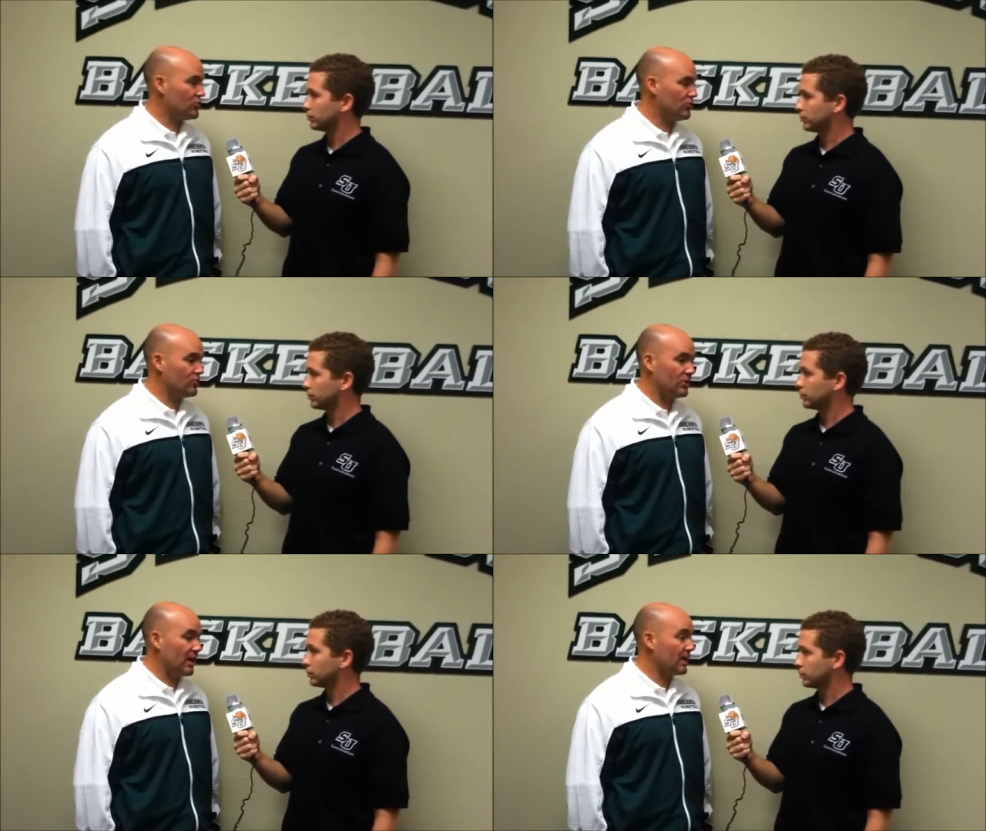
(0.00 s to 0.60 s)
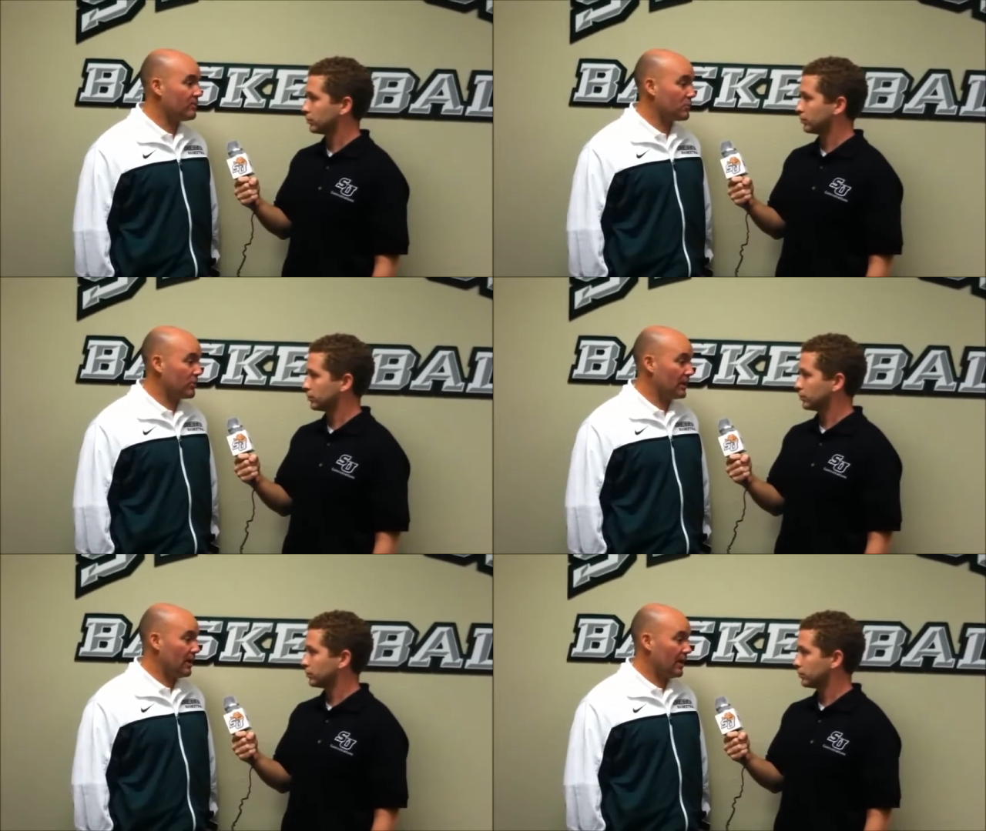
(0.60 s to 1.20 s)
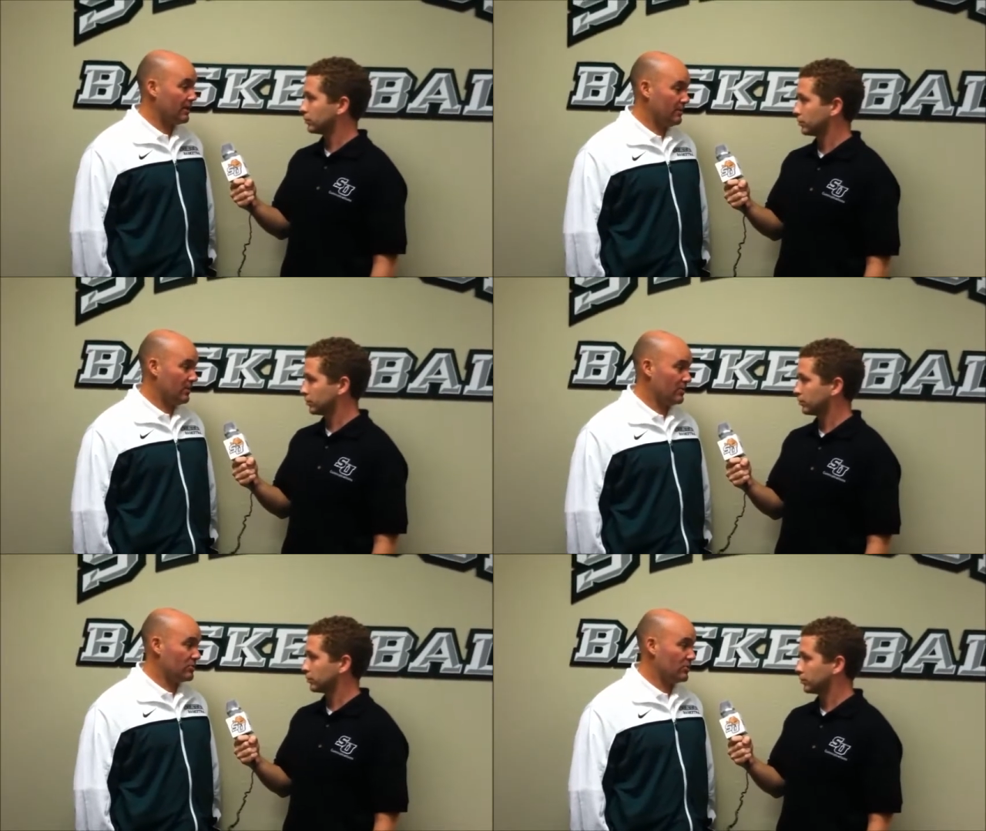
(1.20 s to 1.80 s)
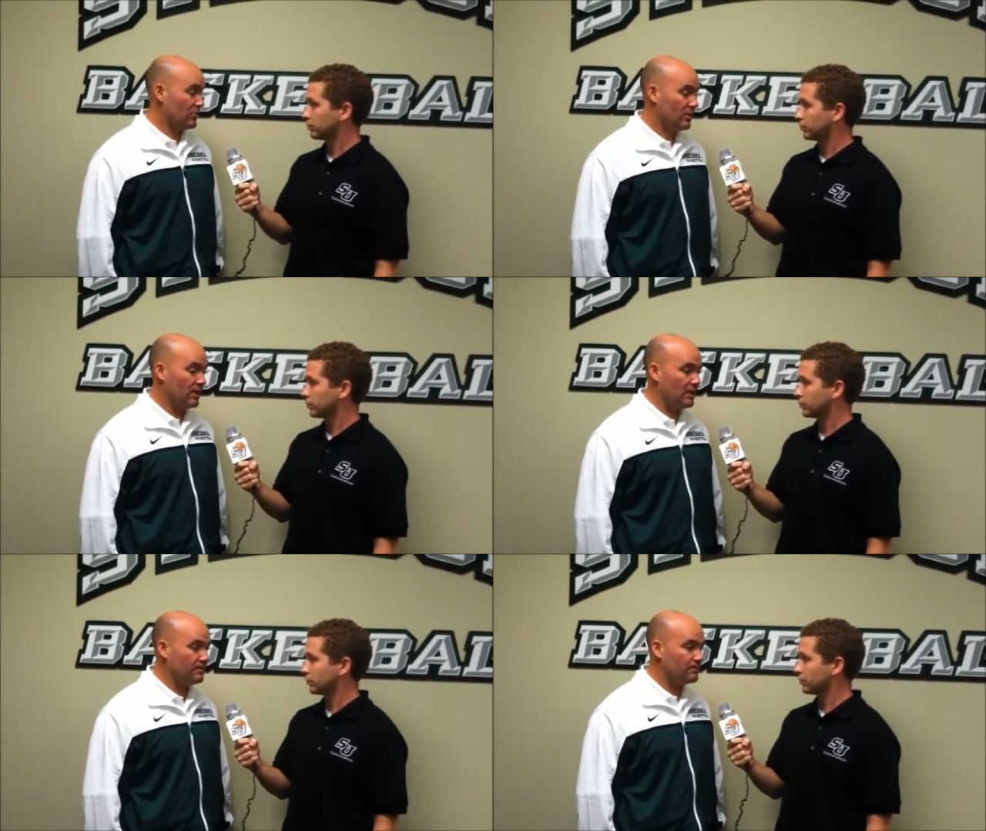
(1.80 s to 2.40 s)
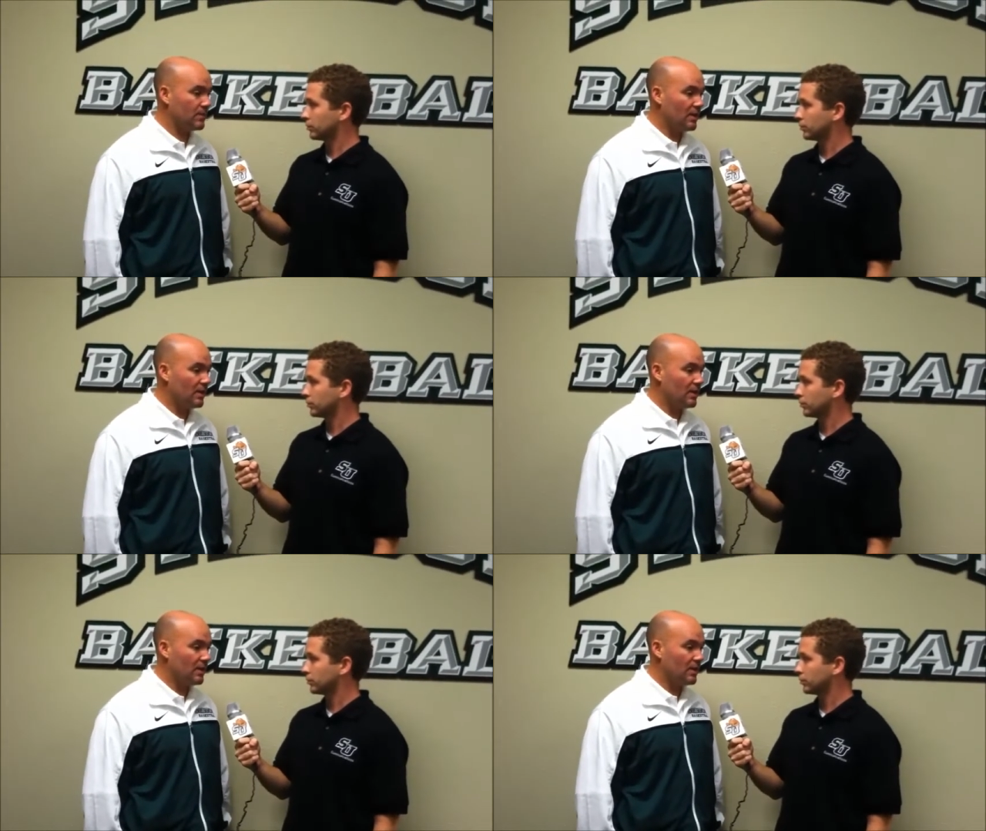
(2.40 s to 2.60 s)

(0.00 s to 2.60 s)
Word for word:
Speaker 1: good shooters, and I give them a green light. You know, so um,